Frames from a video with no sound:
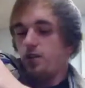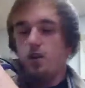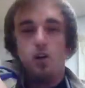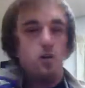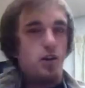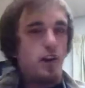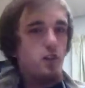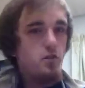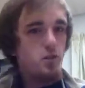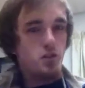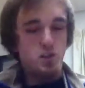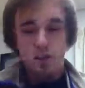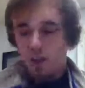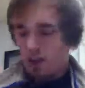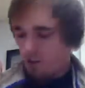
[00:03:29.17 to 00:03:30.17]
around your
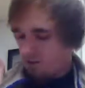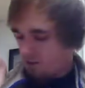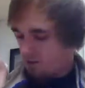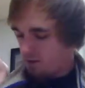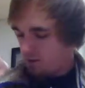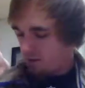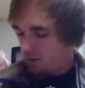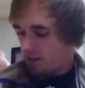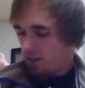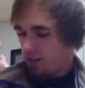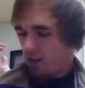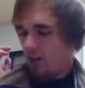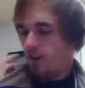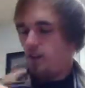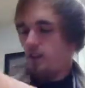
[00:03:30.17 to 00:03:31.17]
chest.
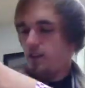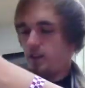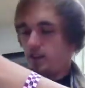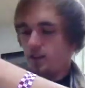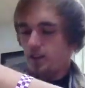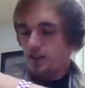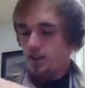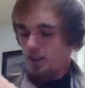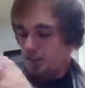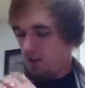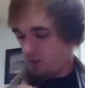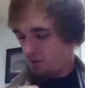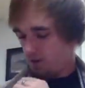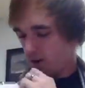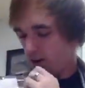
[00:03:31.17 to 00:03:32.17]
And it's
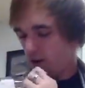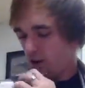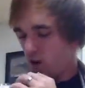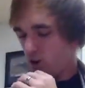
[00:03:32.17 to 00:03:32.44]
not a very